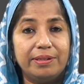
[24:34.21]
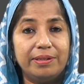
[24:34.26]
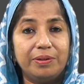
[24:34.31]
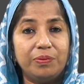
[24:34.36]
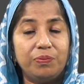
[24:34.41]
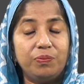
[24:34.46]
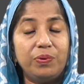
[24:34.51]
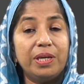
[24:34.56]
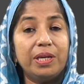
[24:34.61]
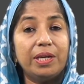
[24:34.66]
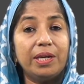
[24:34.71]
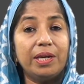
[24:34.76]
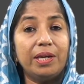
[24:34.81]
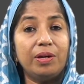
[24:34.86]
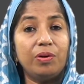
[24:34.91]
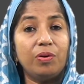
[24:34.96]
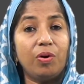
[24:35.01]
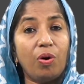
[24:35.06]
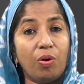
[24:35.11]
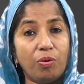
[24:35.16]
we can
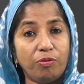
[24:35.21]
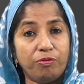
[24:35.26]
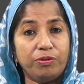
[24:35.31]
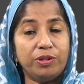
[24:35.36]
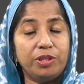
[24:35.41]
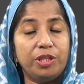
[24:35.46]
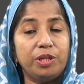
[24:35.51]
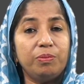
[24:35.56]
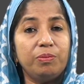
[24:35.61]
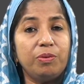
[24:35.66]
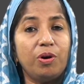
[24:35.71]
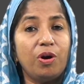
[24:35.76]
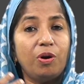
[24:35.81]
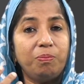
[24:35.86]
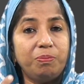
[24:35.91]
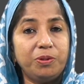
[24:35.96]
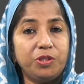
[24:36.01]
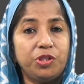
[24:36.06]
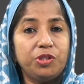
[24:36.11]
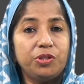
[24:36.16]
offer them
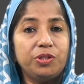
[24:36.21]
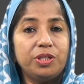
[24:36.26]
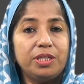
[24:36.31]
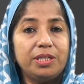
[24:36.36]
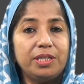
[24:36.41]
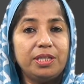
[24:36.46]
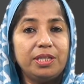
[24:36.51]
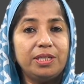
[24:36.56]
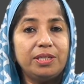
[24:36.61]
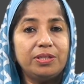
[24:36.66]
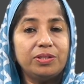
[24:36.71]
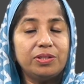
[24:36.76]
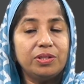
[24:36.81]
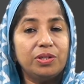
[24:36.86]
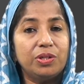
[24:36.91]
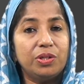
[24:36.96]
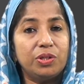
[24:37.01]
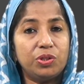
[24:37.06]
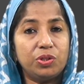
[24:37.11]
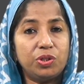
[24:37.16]
opportunities
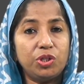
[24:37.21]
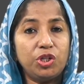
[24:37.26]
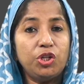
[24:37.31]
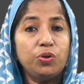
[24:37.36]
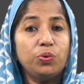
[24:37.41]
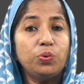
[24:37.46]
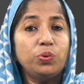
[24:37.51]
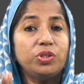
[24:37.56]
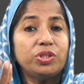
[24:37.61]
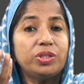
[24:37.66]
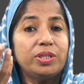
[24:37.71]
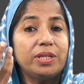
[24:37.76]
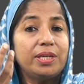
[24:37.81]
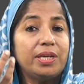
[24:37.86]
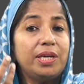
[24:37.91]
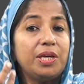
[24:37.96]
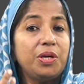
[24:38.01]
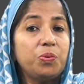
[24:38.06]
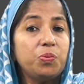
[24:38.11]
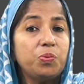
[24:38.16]
to use the
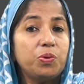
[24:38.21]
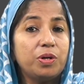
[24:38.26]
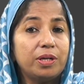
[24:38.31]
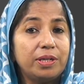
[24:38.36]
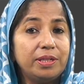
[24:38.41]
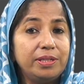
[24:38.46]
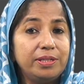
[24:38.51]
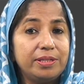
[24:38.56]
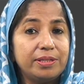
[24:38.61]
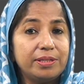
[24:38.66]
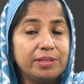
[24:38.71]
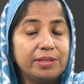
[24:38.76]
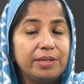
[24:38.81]
keywords